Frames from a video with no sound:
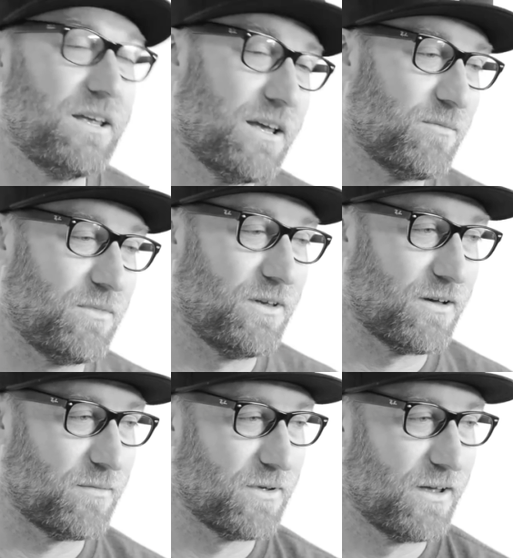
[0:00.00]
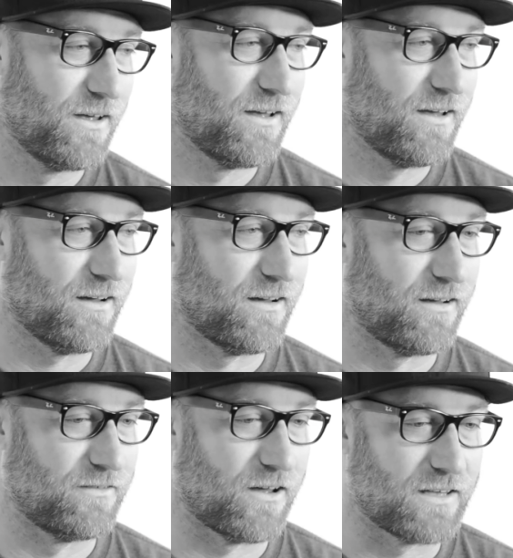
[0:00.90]
He hit me up
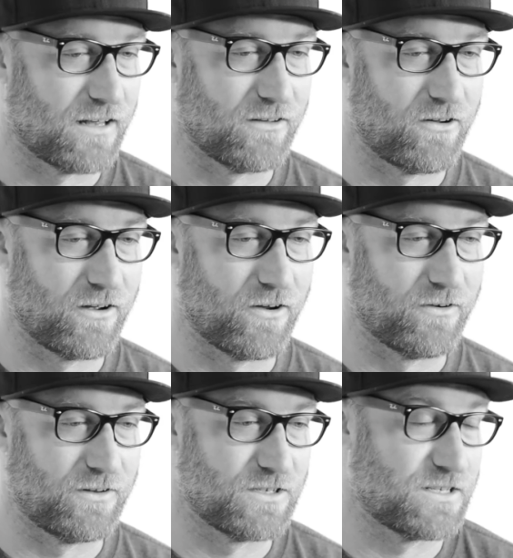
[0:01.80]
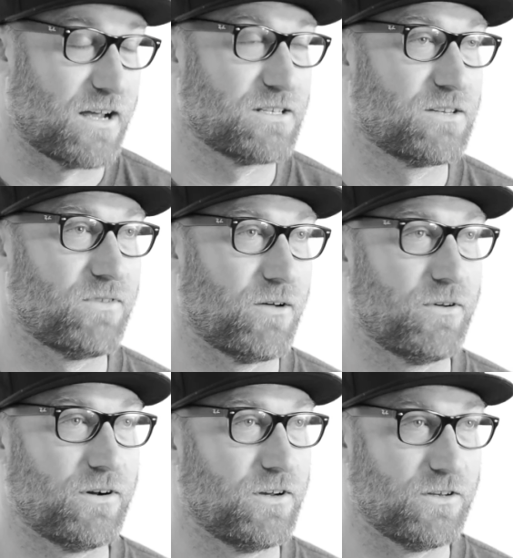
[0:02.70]
not that long ago and just asked if I
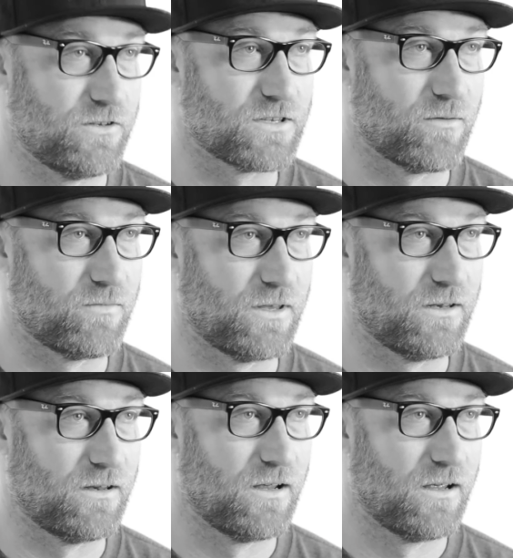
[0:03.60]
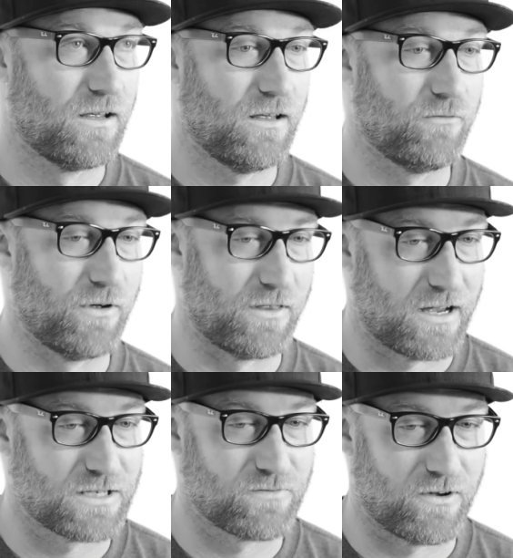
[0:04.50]
wanted to do something with
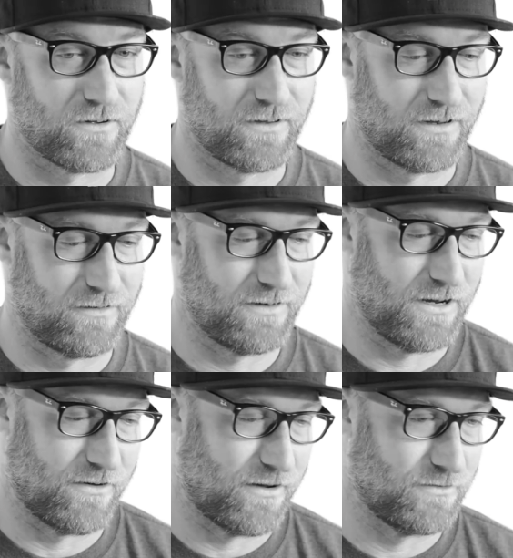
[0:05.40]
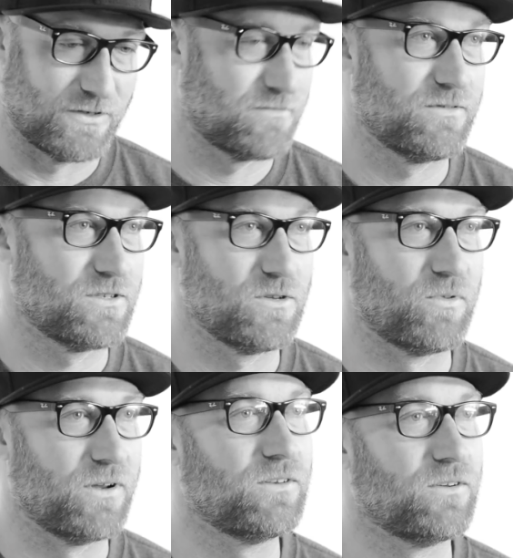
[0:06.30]
asphalt, and you know, I was
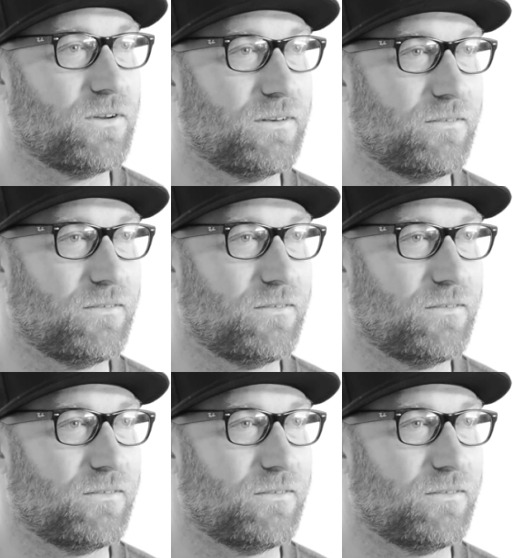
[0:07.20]
super into it,